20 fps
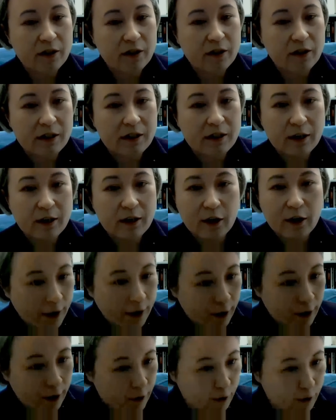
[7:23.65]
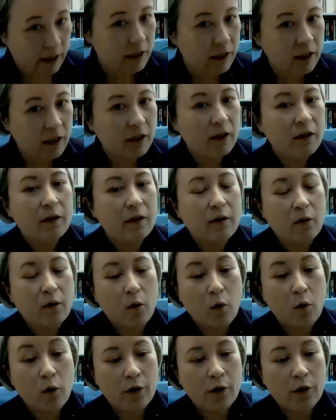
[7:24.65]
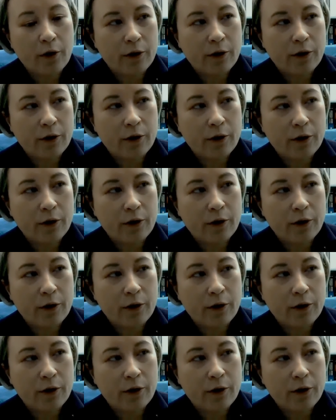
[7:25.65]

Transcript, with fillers: acquire new data or